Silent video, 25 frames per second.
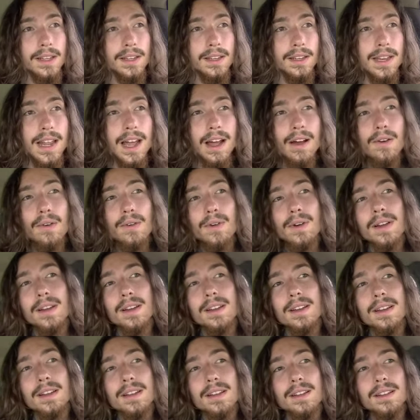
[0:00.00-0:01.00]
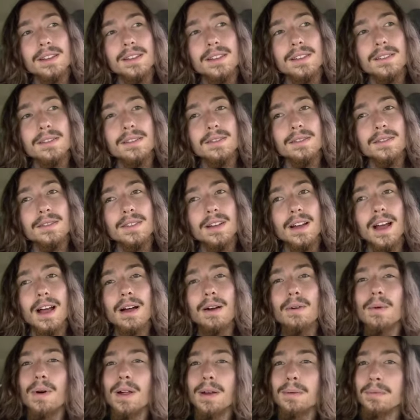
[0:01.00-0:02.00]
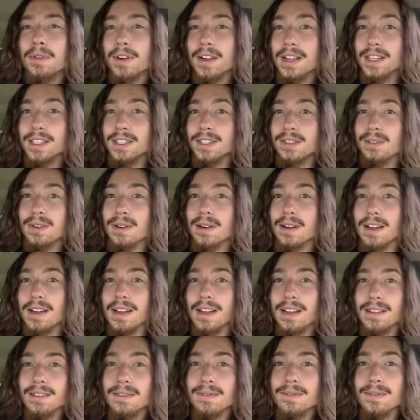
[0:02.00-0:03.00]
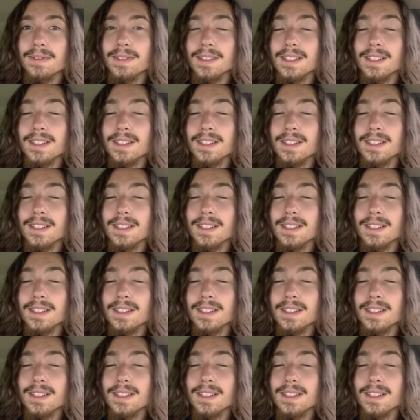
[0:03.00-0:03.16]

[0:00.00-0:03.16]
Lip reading: Now, I want to bring it into a